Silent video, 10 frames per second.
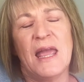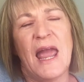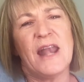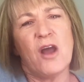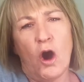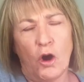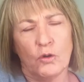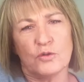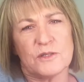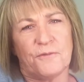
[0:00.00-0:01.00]
and
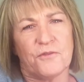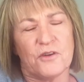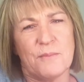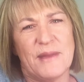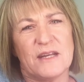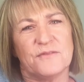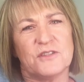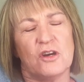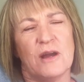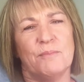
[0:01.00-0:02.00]
halt for an amount of
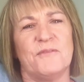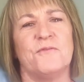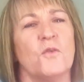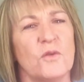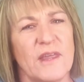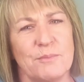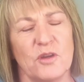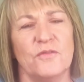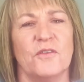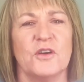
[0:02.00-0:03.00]
time before they
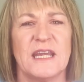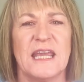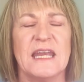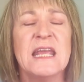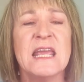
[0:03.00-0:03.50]
move on again.